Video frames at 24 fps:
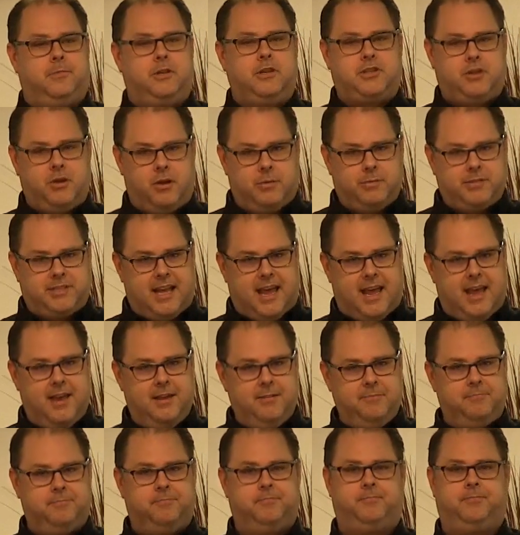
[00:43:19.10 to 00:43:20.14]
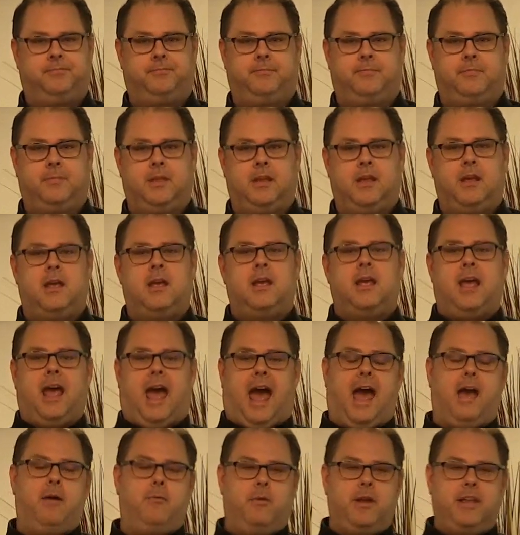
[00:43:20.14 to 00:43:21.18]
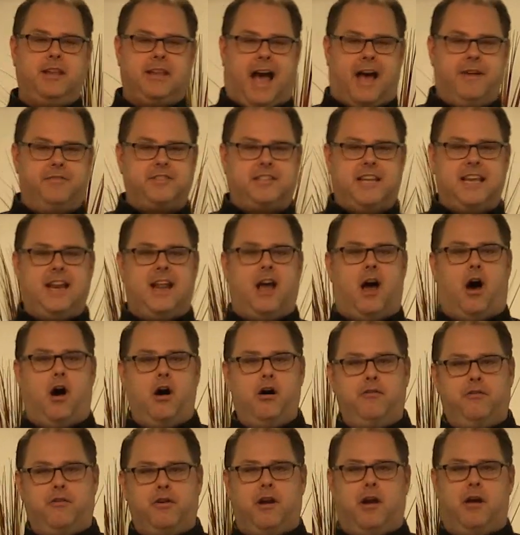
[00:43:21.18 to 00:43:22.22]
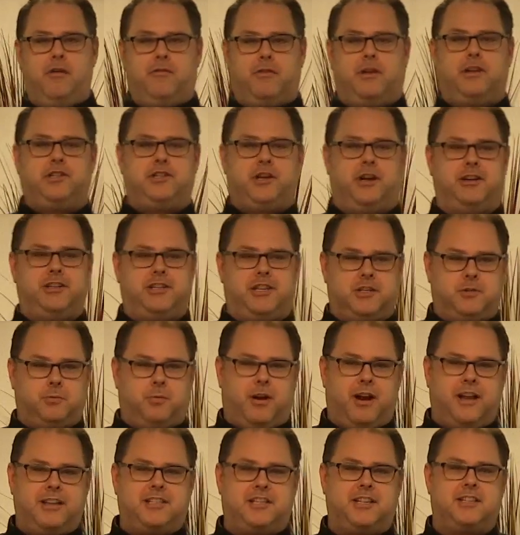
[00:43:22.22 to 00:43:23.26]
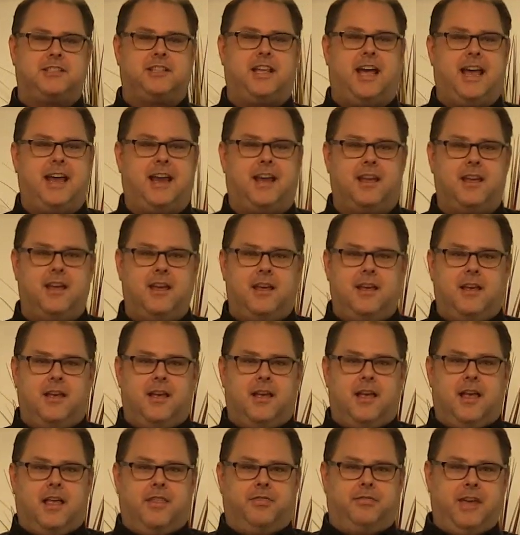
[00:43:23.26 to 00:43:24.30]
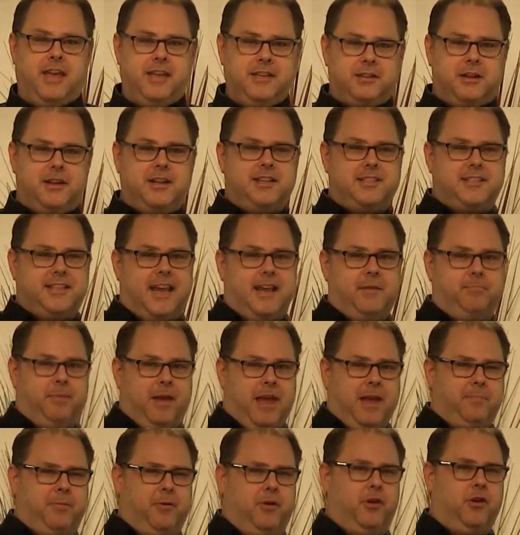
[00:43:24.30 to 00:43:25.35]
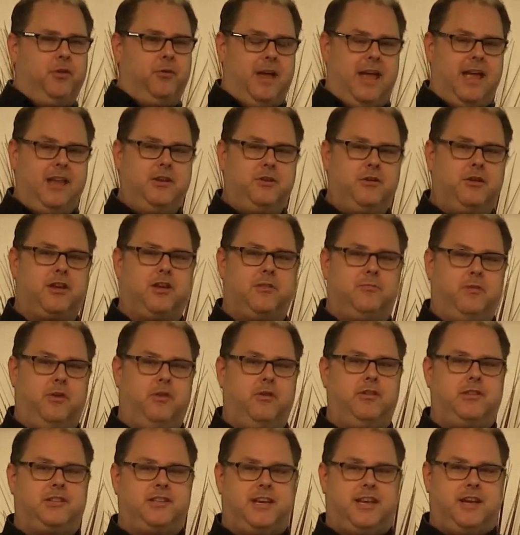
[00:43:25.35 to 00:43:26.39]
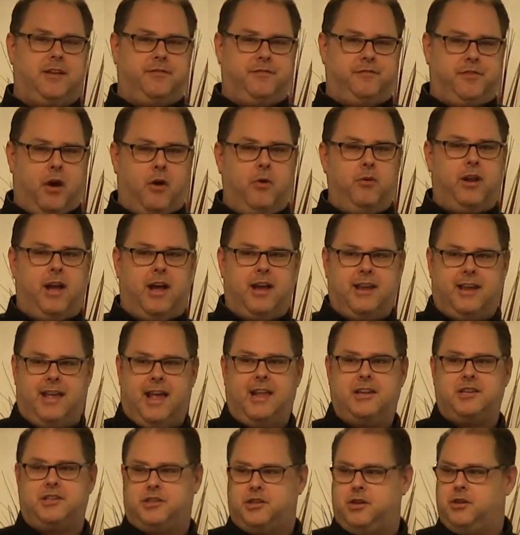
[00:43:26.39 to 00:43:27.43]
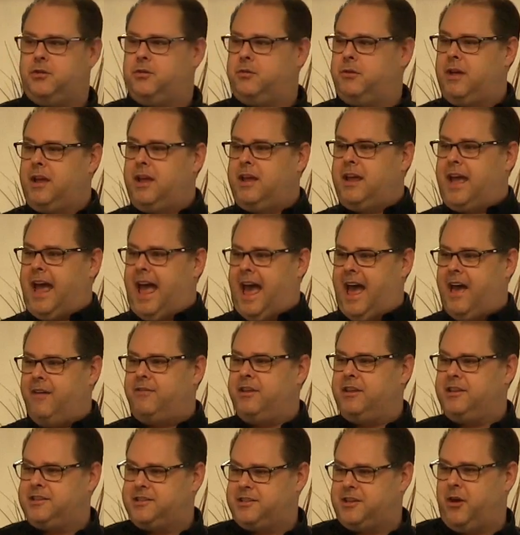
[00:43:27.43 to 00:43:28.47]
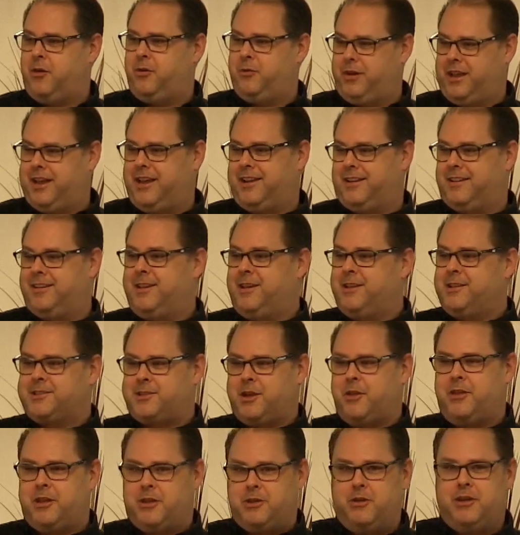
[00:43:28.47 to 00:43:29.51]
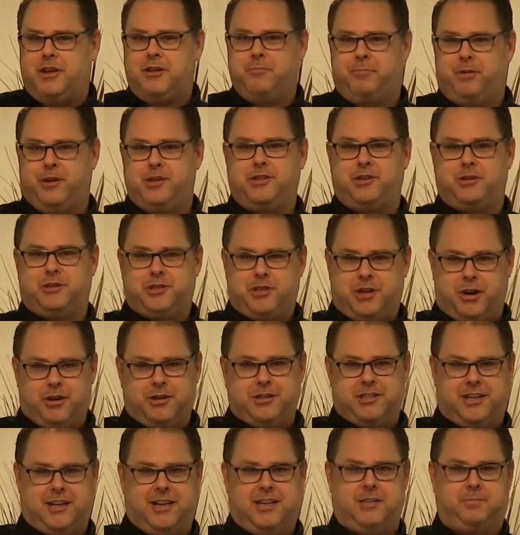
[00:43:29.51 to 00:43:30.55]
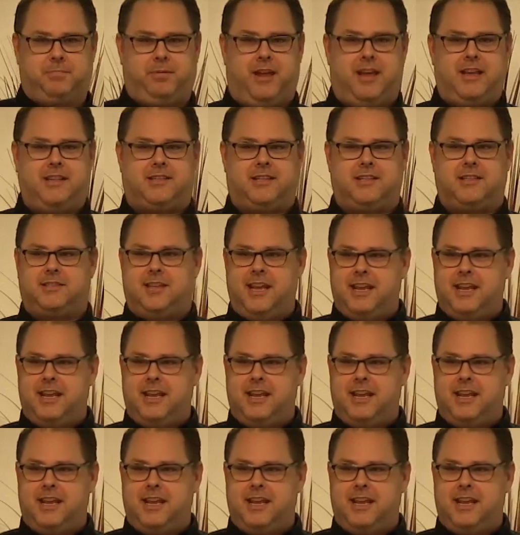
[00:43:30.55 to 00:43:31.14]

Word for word: You see what I'm saying? And we I've seen it over and over in churches where it's just like these are the same people who in your community vote against you having zoning so that you can put your church in these places.